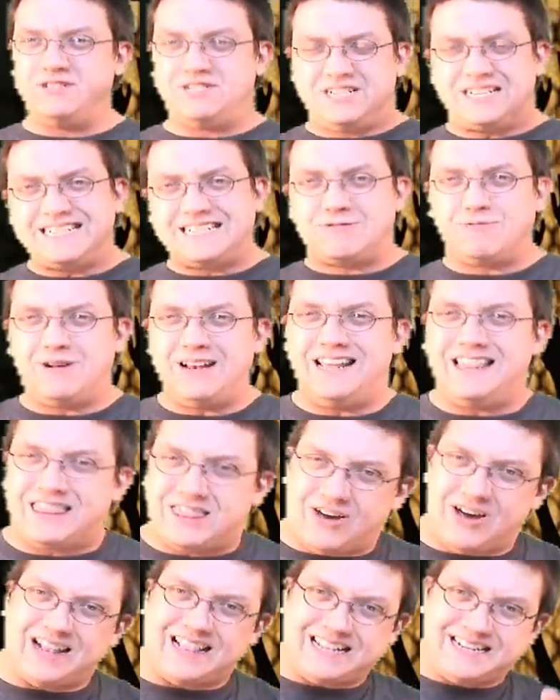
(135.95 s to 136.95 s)
Just when you
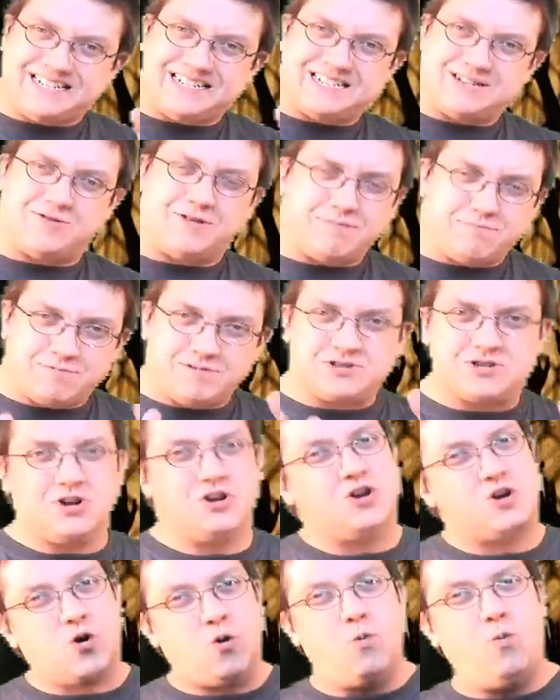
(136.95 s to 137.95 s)
thought the script was
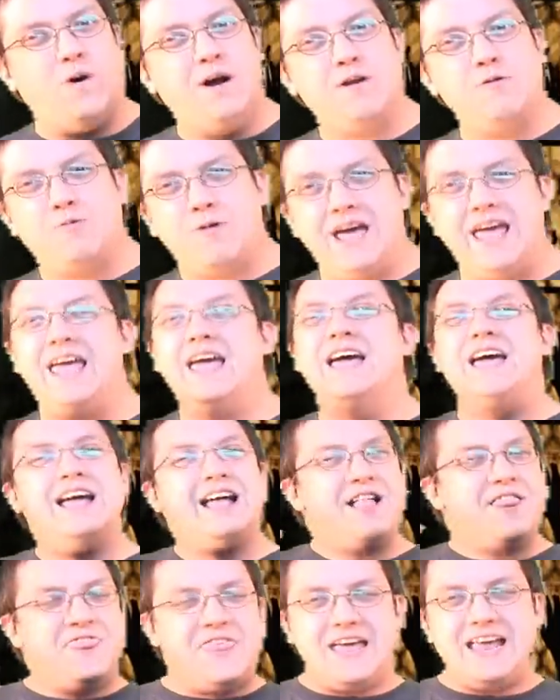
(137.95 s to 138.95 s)
going to go one way,
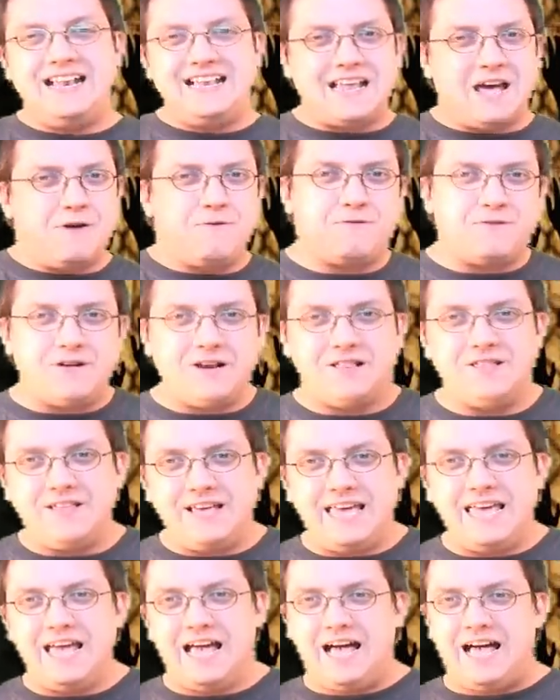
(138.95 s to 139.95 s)
they
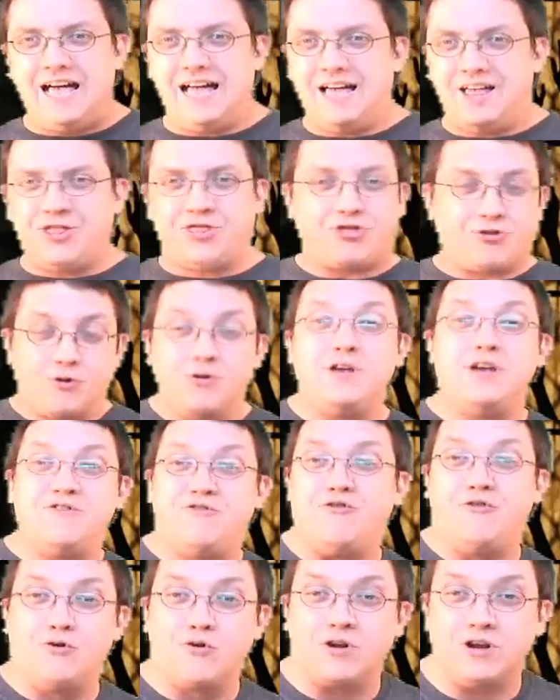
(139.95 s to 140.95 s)
definitely throw you
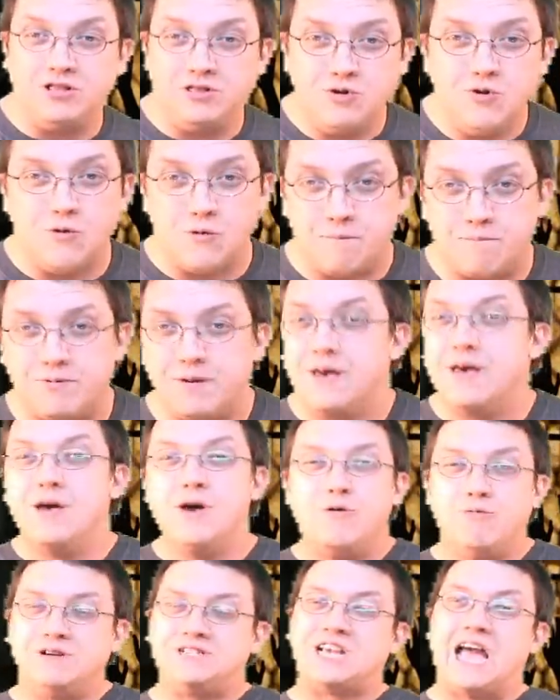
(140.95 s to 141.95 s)
for a loop,
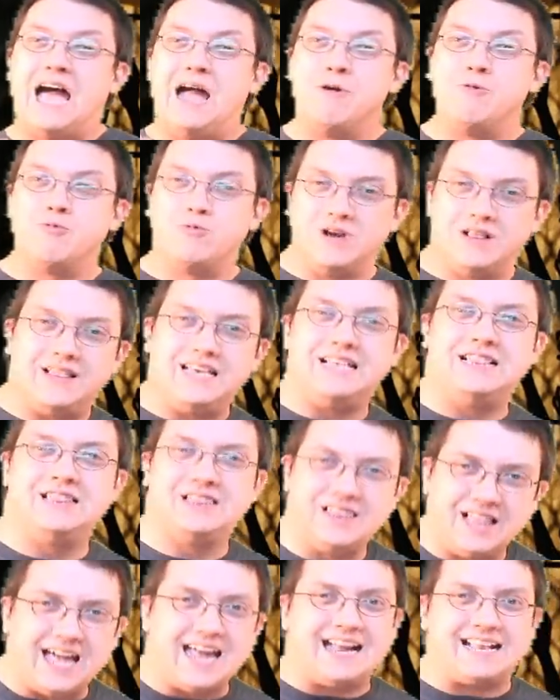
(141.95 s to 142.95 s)
which I really
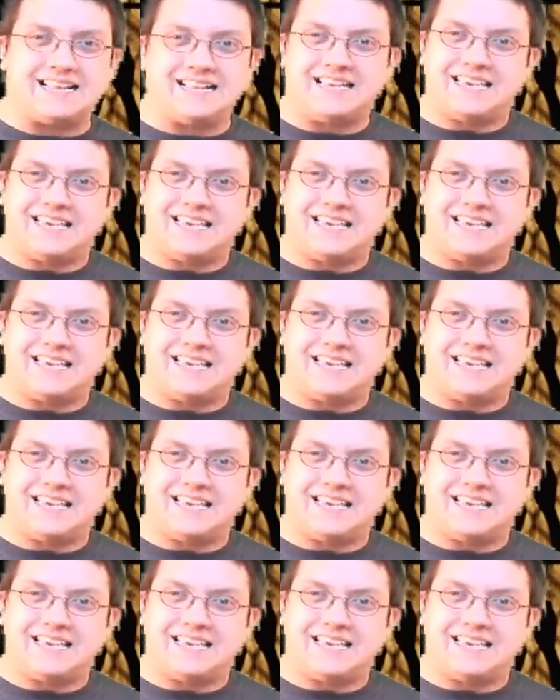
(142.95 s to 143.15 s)
liked.